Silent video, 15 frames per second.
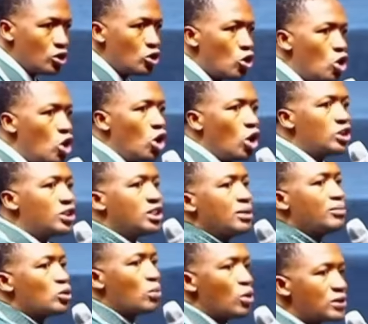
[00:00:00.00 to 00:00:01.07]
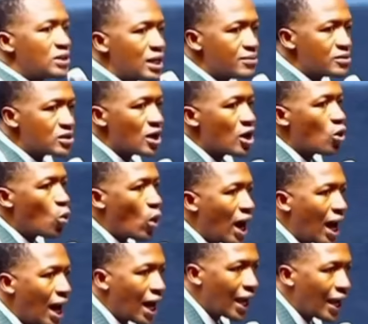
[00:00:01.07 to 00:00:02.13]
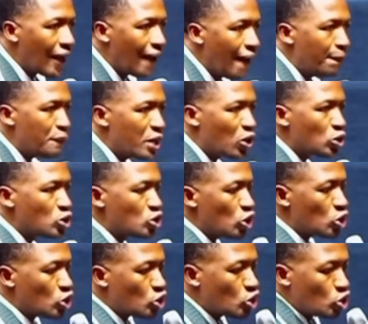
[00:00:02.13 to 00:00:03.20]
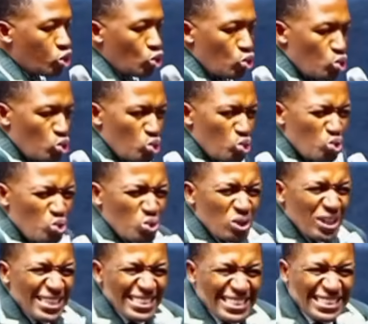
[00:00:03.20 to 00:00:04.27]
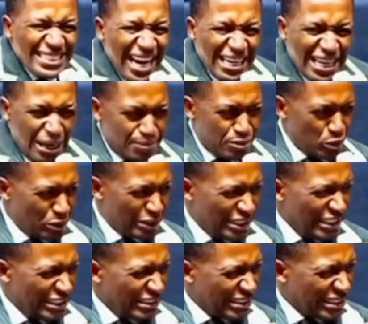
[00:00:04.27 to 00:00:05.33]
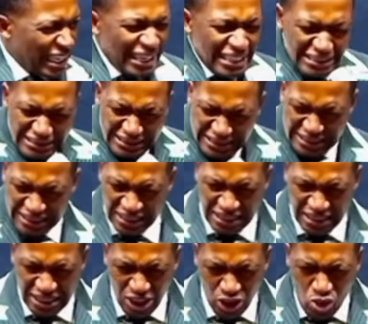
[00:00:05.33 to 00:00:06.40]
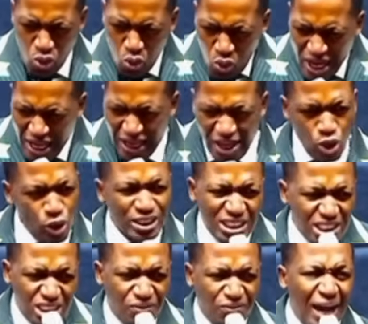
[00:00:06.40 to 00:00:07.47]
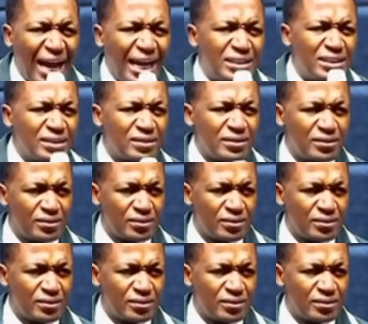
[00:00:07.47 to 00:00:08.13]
You lost him to Muslims. Why? Because you're too stuck up. So did signs. You weak. You're sissified.